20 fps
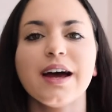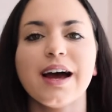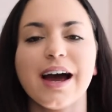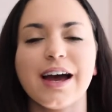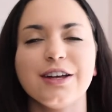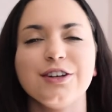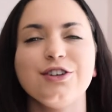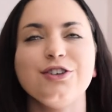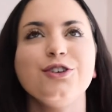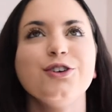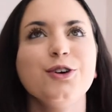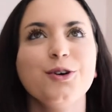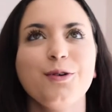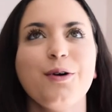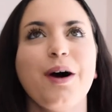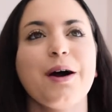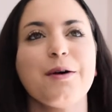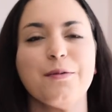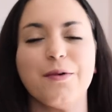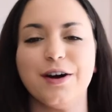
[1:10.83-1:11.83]

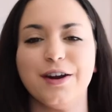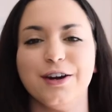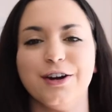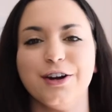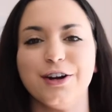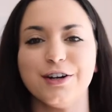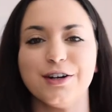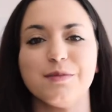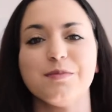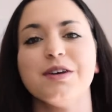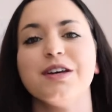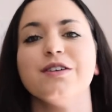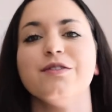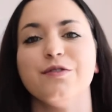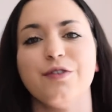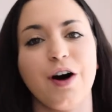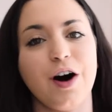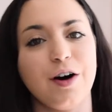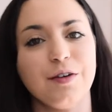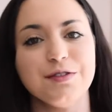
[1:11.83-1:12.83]
I wanted her to be
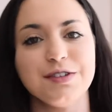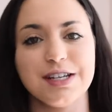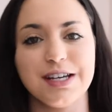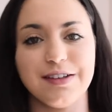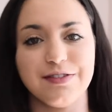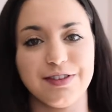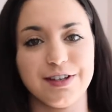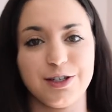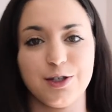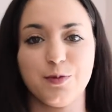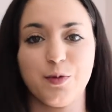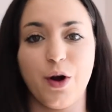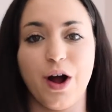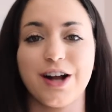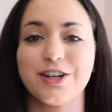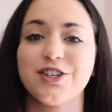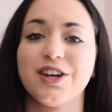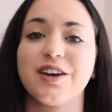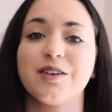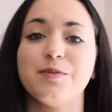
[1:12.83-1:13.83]
involved in this
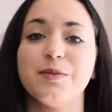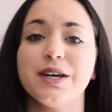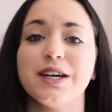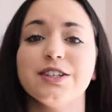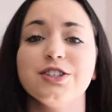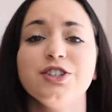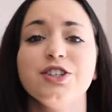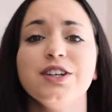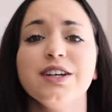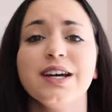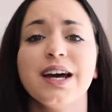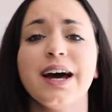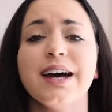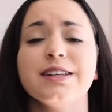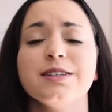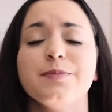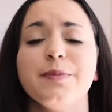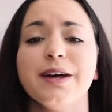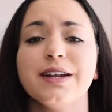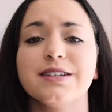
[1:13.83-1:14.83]
project because she
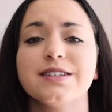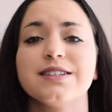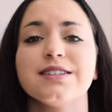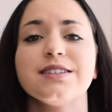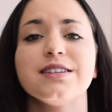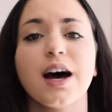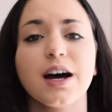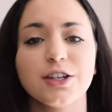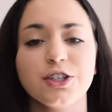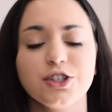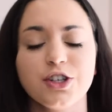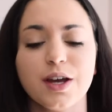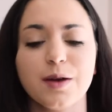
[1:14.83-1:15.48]
has been such